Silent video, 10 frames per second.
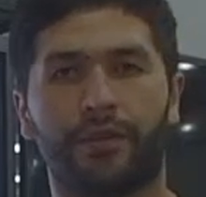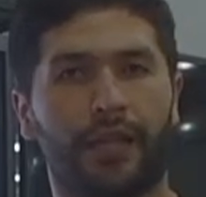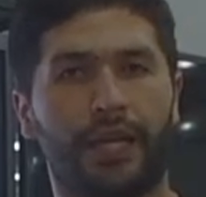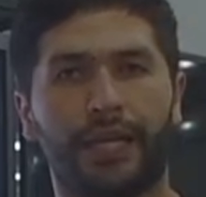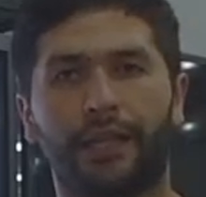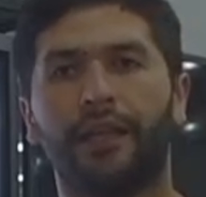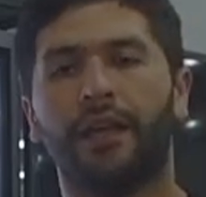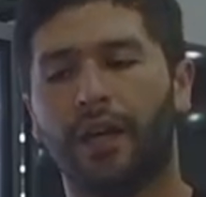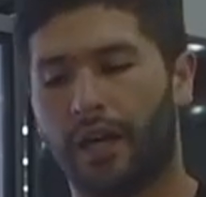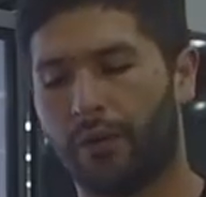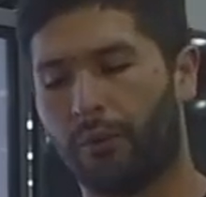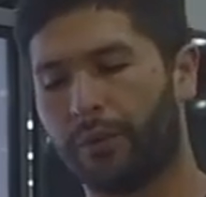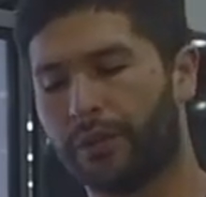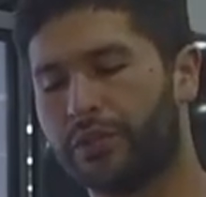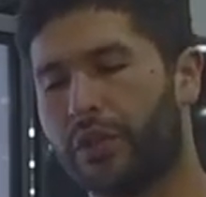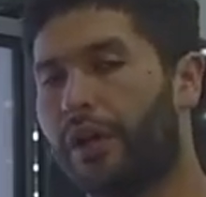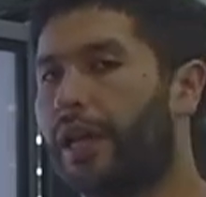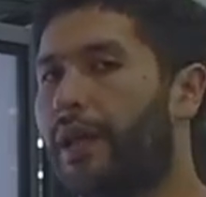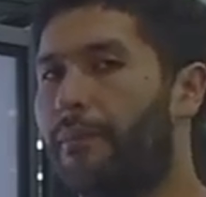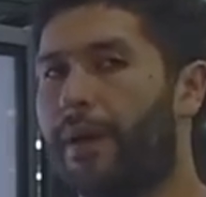slide, we were
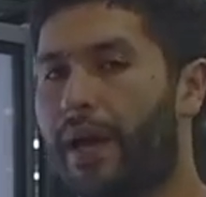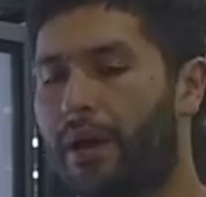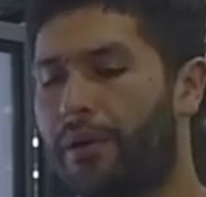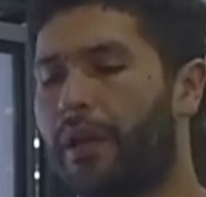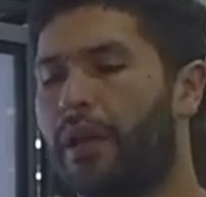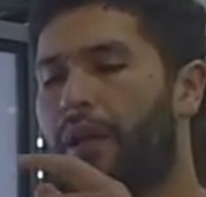talking about